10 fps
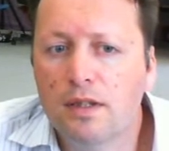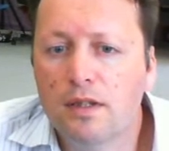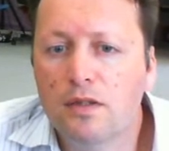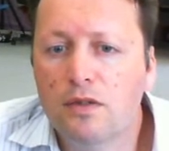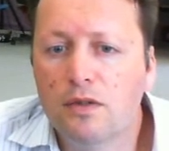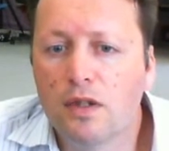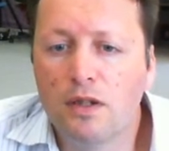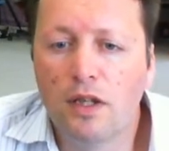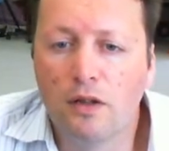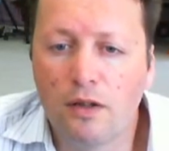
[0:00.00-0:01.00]

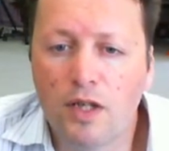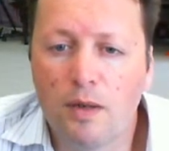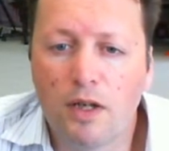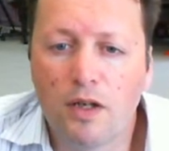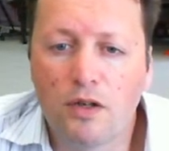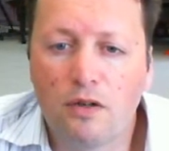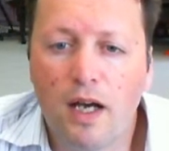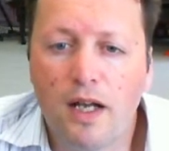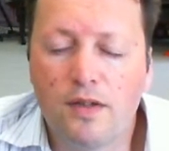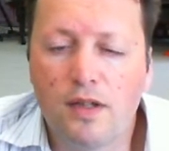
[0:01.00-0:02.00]
Jammer control
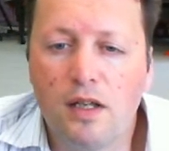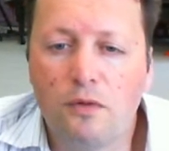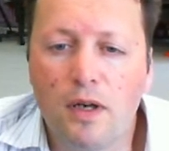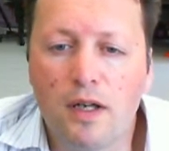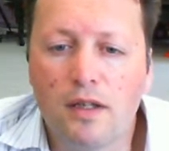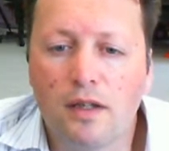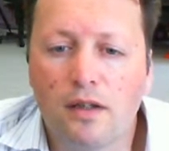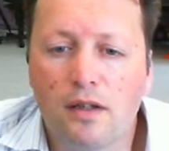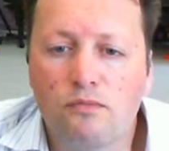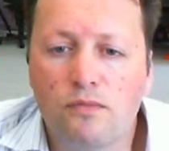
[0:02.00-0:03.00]
harness anyway,
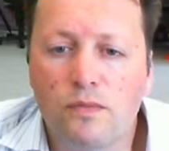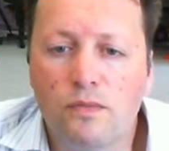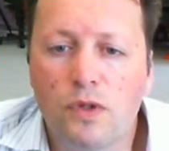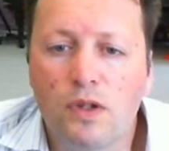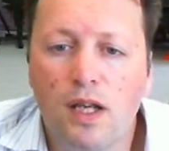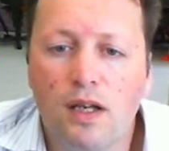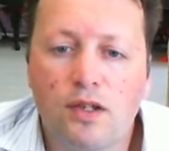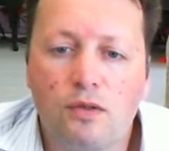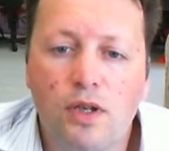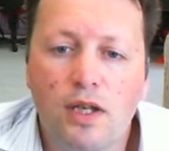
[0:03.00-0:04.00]
you could actually
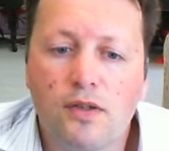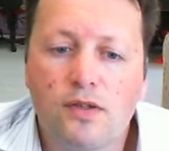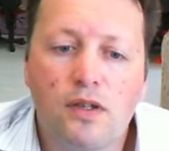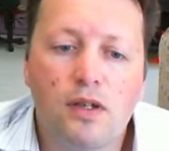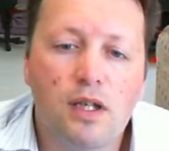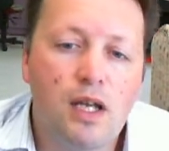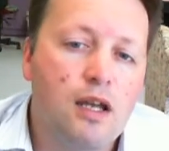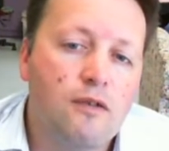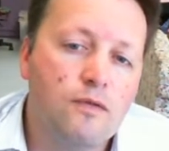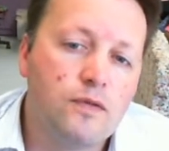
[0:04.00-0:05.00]
rig it so you could
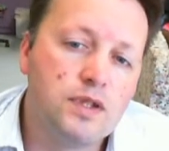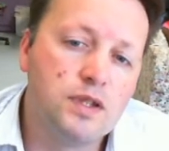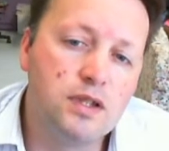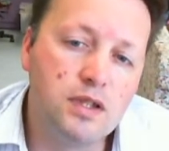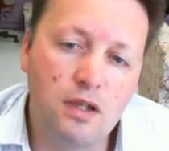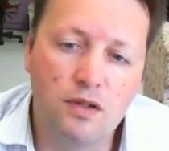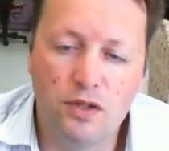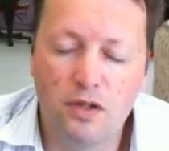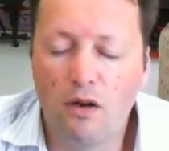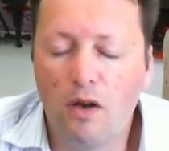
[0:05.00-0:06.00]
have the Neo
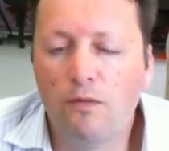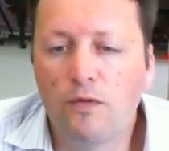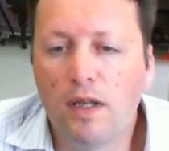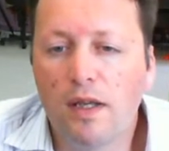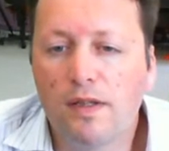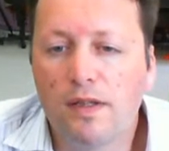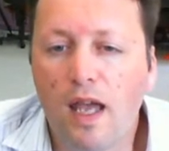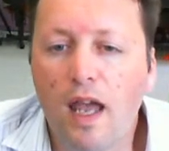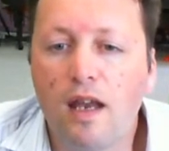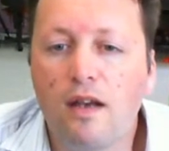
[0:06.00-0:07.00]
Geo NVS
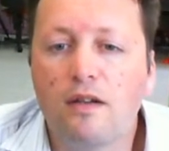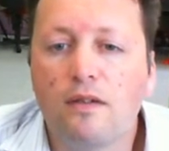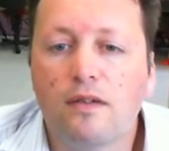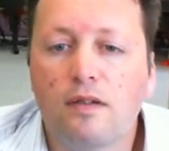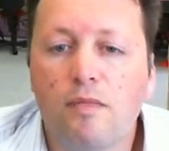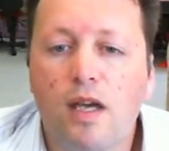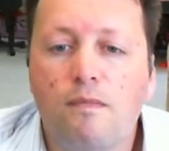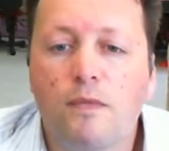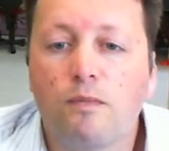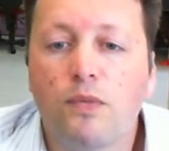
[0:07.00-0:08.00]
and the main
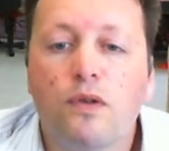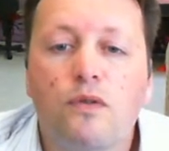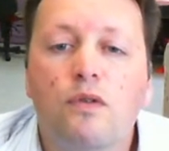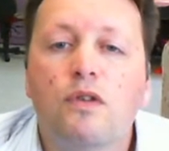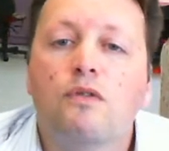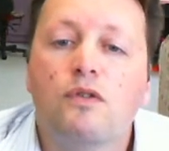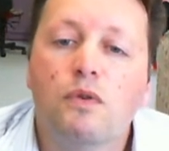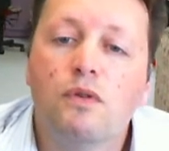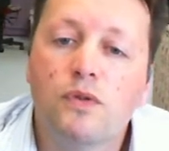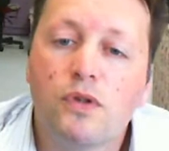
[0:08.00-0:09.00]
computer in there as
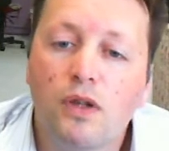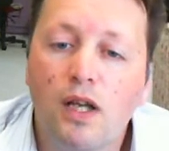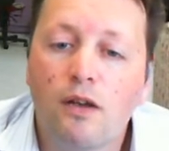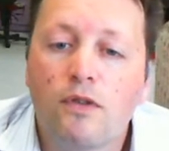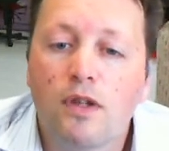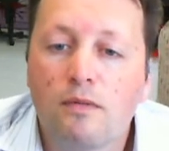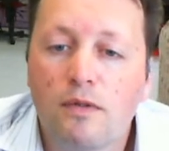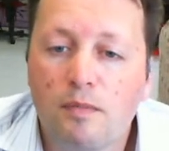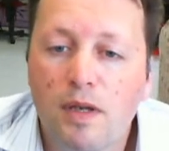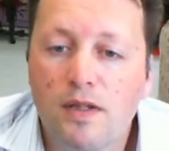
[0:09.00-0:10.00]
well, so you could have
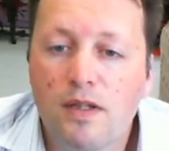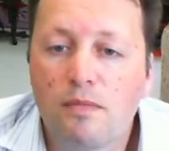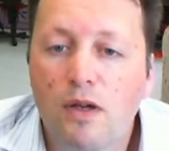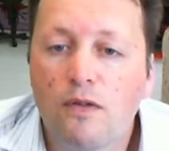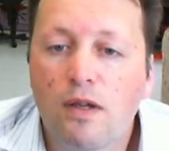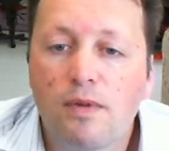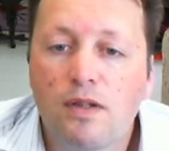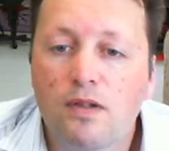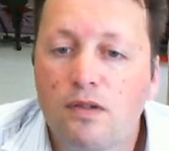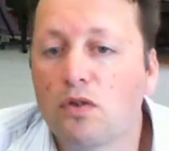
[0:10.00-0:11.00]
the best in both
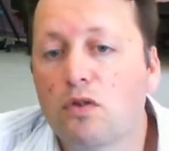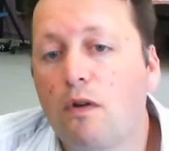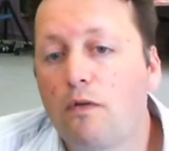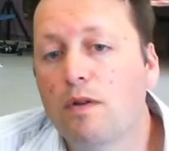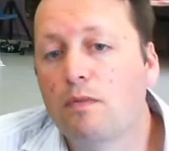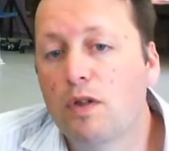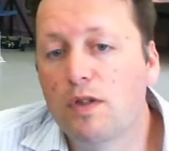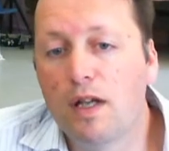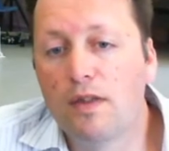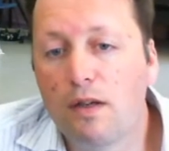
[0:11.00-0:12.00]
cabinets. I'm not sure if anybody's
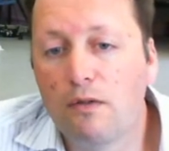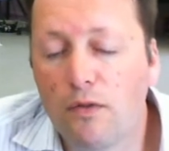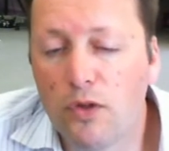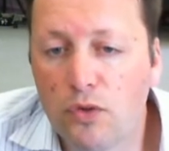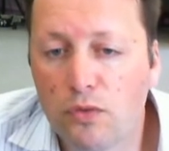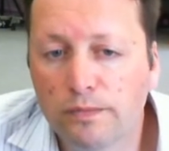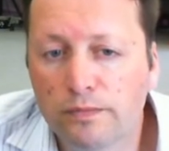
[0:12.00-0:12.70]
done that with a dual.